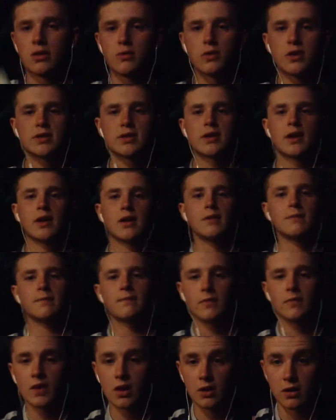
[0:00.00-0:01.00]
what it's like.
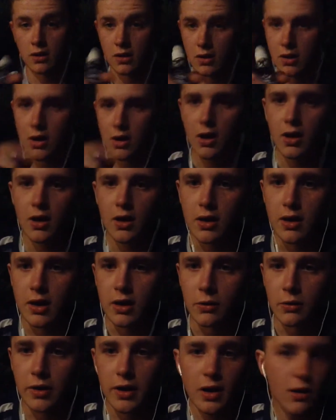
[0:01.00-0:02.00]

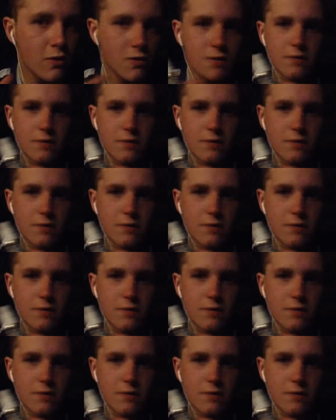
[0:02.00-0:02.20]
Here we go.